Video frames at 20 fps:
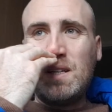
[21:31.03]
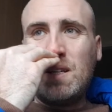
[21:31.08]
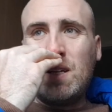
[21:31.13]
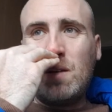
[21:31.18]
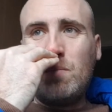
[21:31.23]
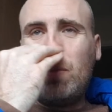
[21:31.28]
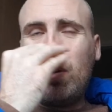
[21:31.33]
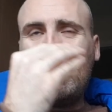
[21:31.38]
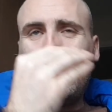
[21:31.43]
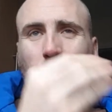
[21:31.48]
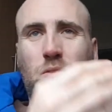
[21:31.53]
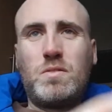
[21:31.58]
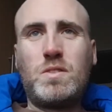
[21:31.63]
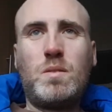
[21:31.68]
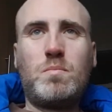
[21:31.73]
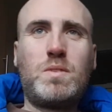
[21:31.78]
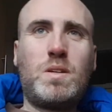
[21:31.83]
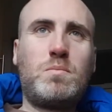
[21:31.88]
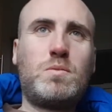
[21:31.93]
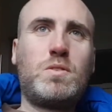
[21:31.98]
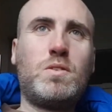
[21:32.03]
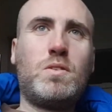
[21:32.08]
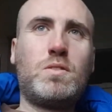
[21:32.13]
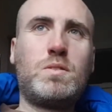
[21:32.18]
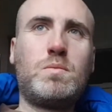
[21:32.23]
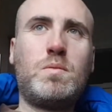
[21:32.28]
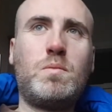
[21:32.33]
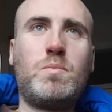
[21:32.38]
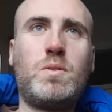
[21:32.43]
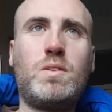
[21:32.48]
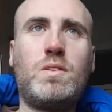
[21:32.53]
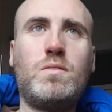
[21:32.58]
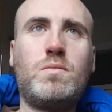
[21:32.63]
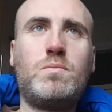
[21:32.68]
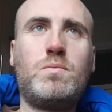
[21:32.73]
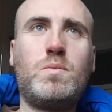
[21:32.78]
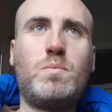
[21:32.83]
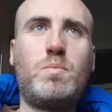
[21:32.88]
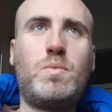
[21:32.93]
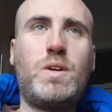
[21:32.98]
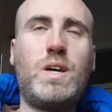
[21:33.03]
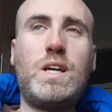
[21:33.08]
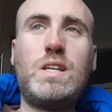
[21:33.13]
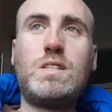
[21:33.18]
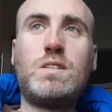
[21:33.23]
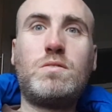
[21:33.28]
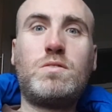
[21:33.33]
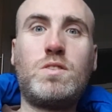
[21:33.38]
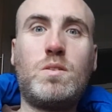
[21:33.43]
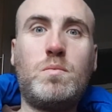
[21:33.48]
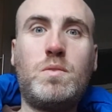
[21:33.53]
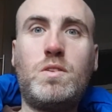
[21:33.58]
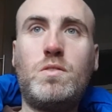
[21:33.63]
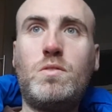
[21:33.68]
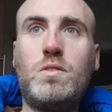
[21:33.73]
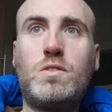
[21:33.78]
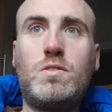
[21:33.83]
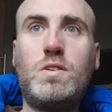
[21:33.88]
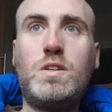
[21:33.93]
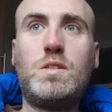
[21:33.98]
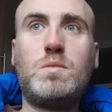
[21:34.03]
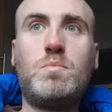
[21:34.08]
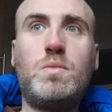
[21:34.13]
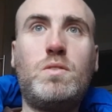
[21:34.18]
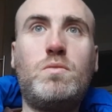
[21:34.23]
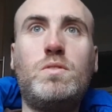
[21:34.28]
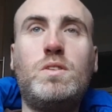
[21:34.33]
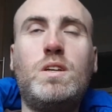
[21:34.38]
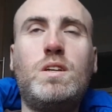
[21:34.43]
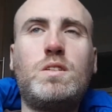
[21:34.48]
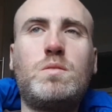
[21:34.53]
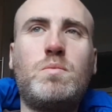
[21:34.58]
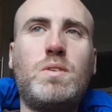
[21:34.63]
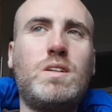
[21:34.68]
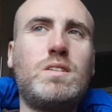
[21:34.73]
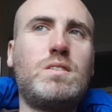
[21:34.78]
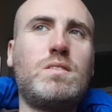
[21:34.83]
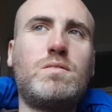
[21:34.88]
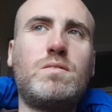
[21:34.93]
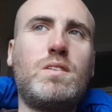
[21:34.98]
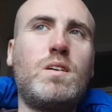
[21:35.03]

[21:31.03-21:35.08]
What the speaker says: And people have sometimes talked to me about the price of some of the retreats being really expensive.